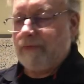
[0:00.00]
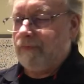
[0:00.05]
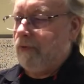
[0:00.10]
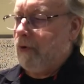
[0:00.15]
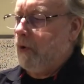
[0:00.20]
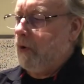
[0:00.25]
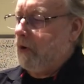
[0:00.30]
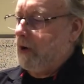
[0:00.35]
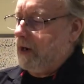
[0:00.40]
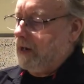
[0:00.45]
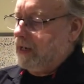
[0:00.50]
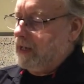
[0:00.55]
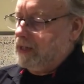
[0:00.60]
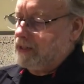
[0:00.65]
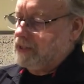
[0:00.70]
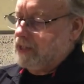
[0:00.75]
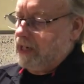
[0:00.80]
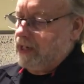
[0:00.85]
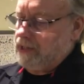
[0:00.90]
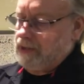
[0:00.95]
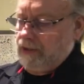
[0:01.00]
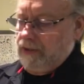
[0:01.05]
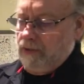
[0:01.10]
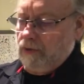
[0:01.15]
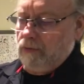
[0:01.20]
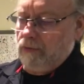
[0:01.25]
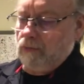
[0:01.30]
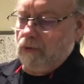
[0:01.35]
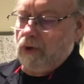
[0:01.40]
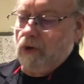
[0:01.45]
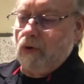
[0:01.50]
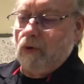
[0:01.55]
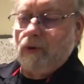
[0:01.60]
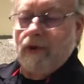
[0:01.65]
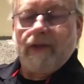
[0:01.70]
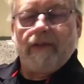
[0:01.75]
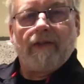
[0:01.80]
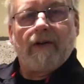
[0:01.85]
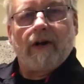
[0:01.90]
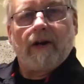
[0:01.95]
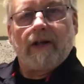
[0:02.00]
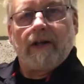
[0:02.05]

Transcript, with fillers: four I guess actually will go in there